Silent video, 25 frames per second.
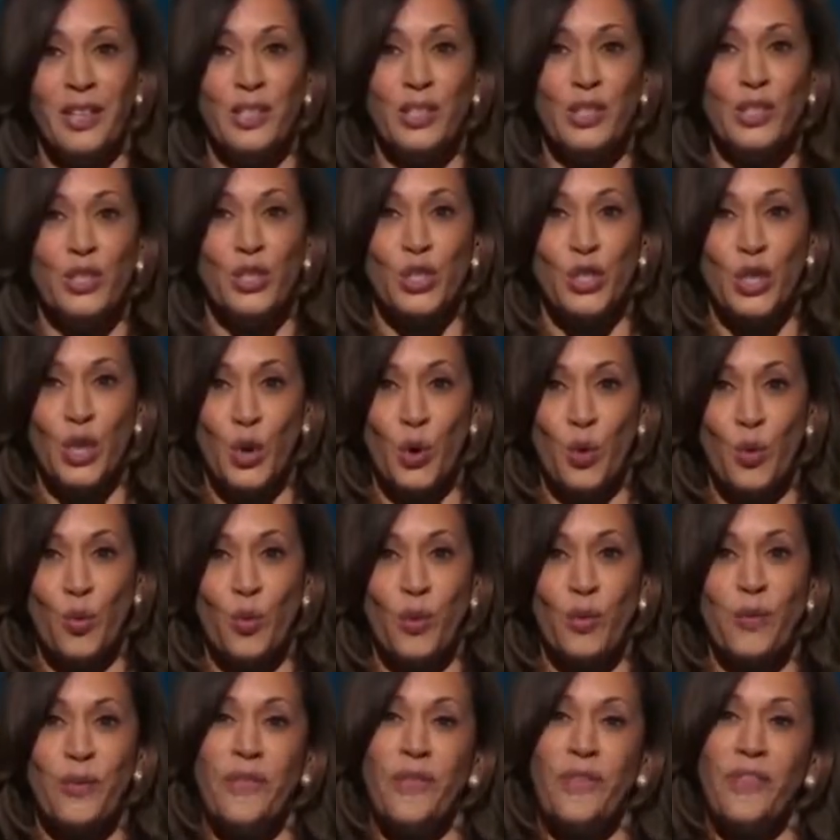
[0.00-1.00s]
is
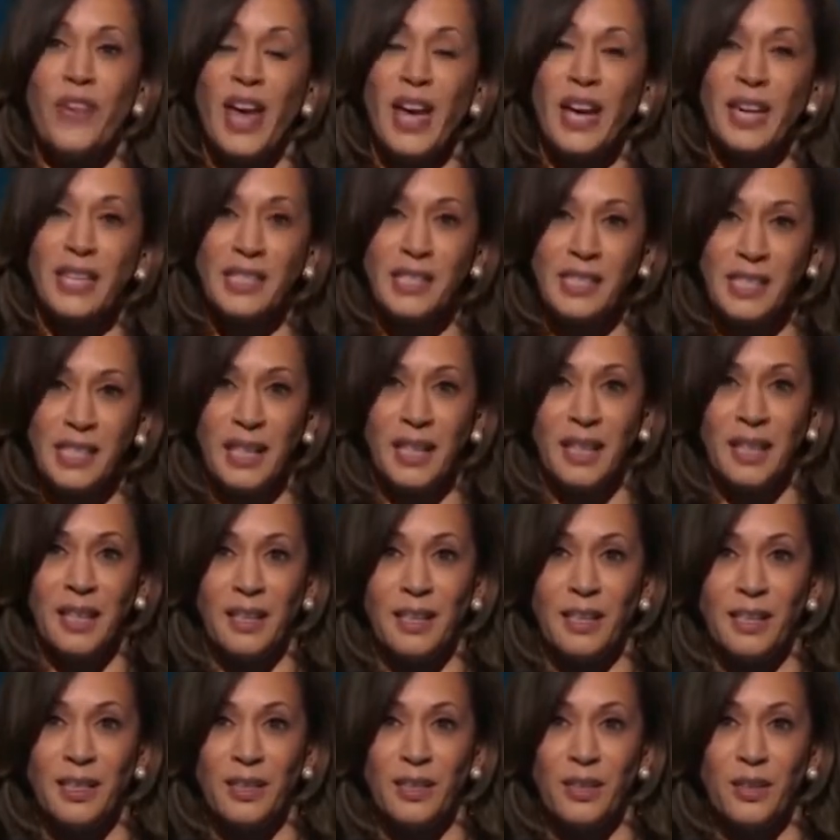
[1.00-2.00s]
no
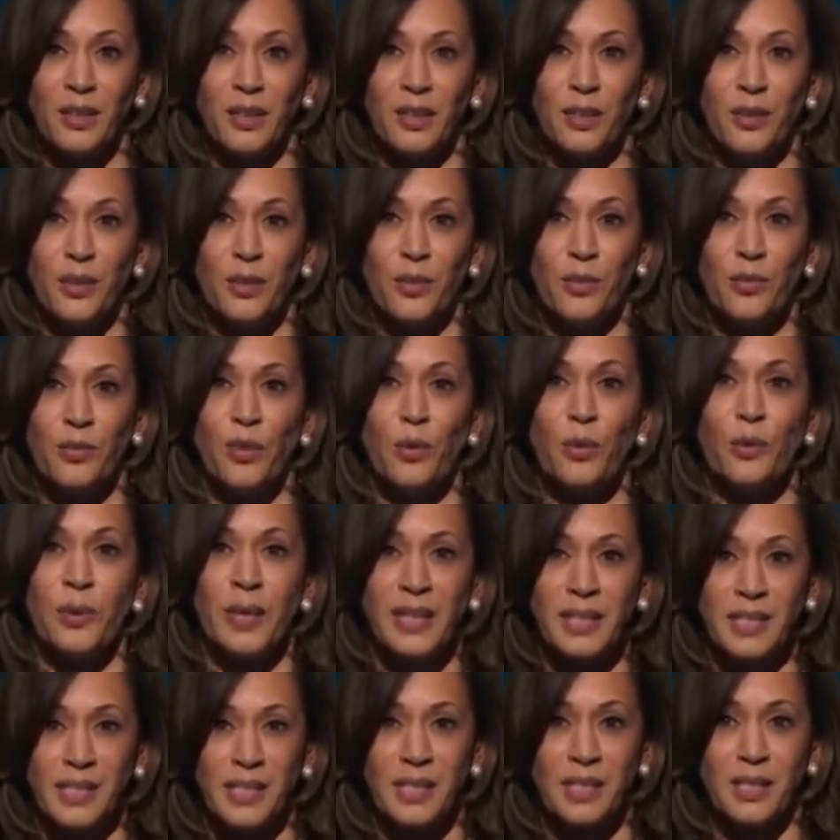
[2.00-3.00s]
vaccine for
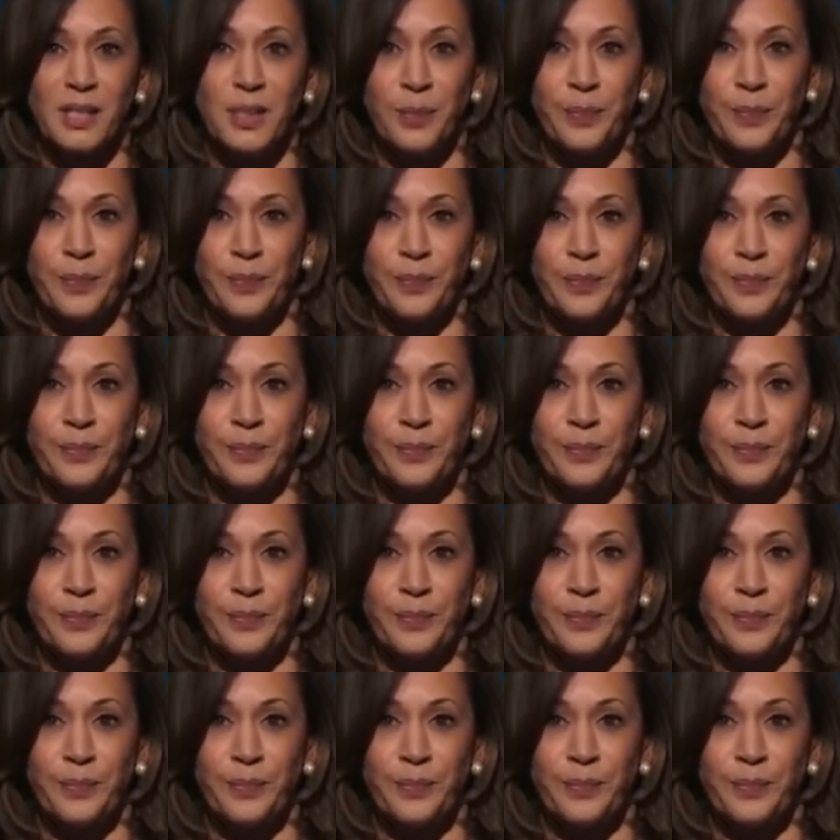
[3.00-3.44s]
racism.